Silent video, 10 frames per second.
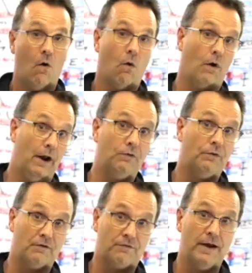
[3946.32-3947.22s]
or held
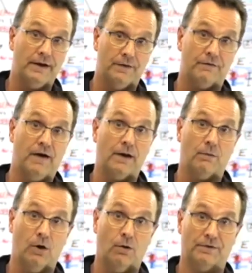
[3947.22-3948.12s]
their friend in their final
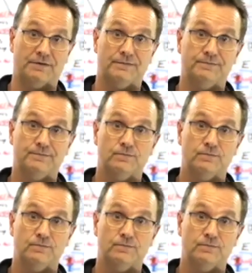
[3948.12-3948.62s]
moments.